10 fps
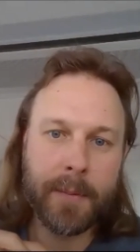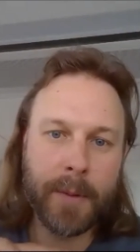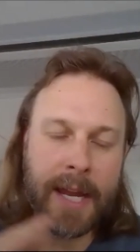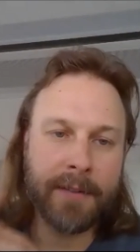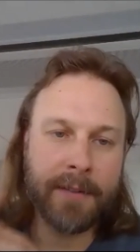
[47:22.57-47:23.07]

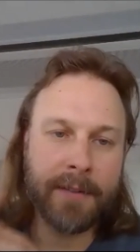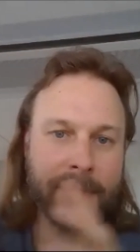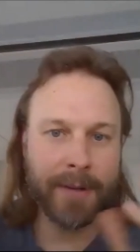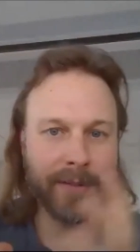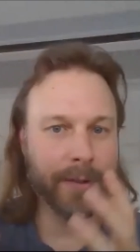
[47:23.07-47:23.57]
we have
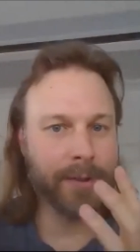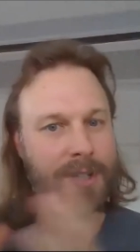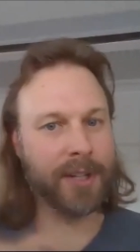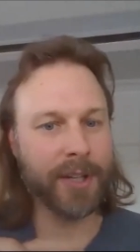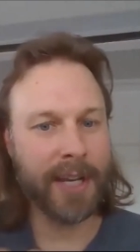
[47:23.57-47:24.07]
better
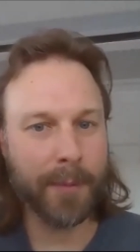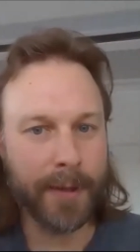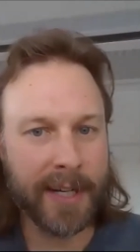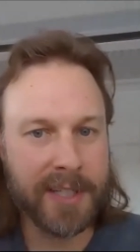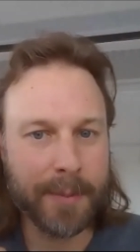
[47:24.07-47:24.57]
resolution to look at
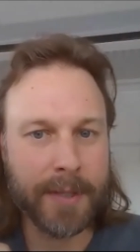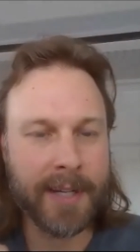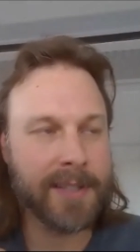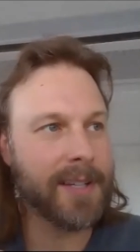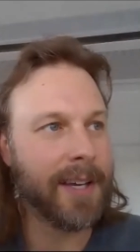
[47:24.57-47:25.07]
more
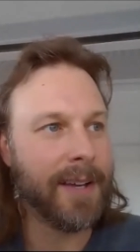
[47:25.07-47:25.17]
exoplanets.